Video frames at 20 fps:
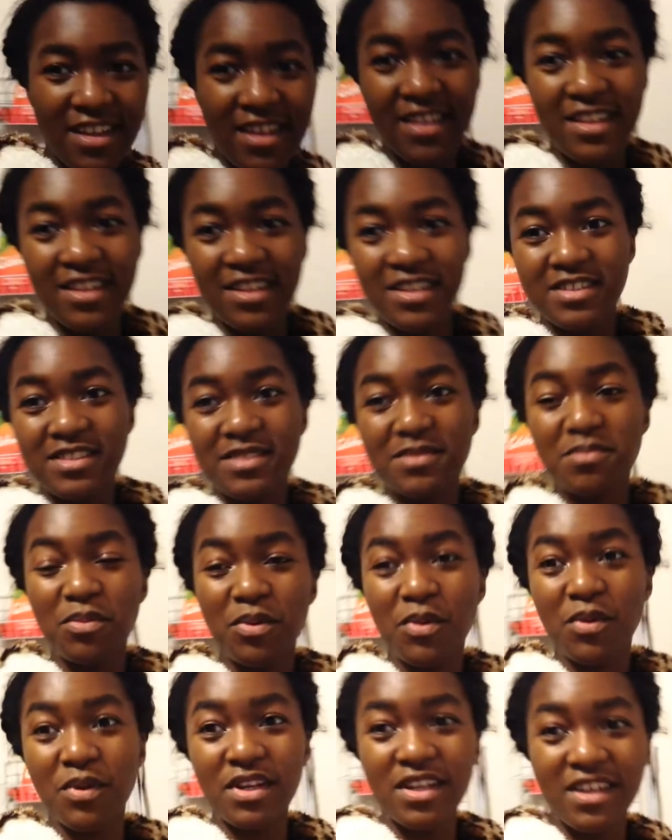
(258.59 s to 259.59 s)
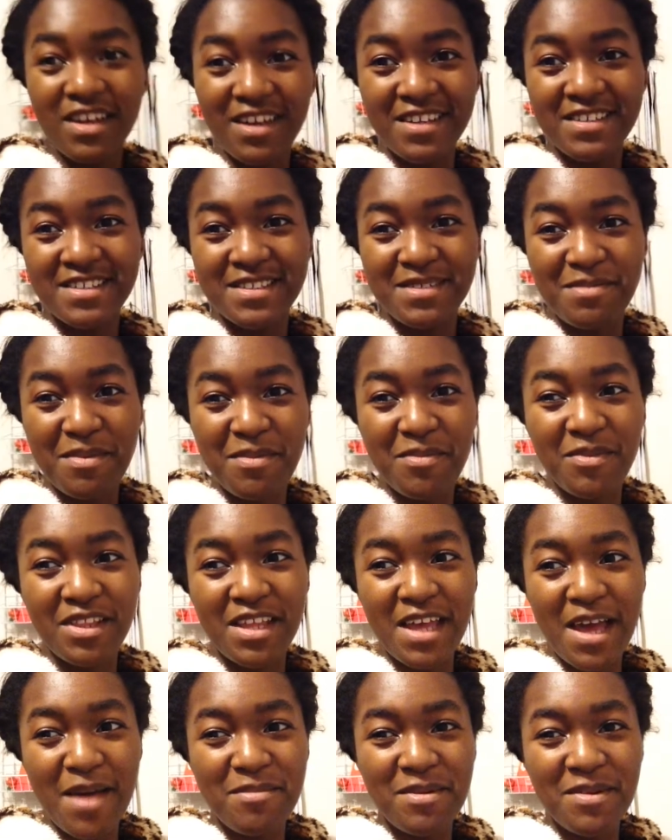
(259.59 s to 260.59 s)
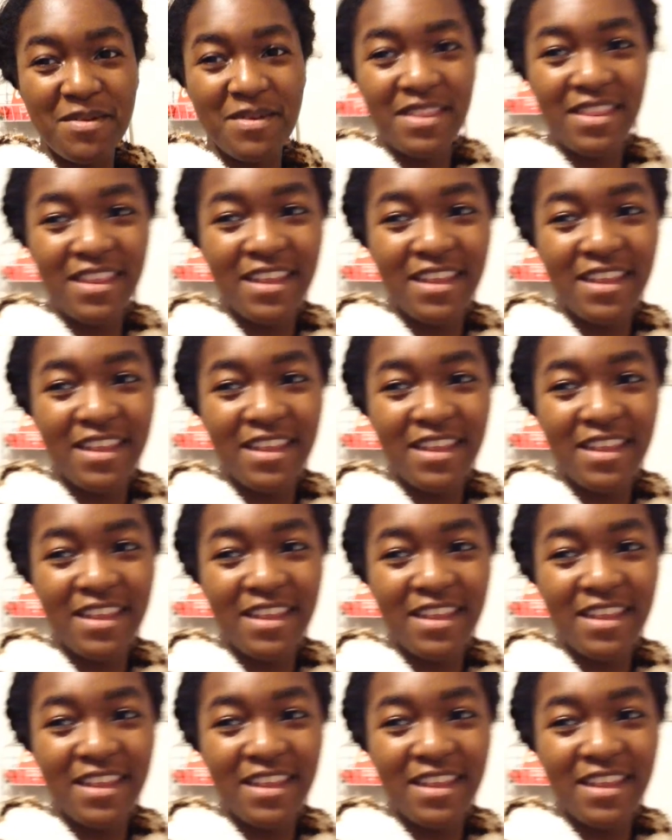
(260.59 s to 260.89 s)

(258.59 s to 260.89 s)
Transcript: It looks pretty awesome. I'm really happy with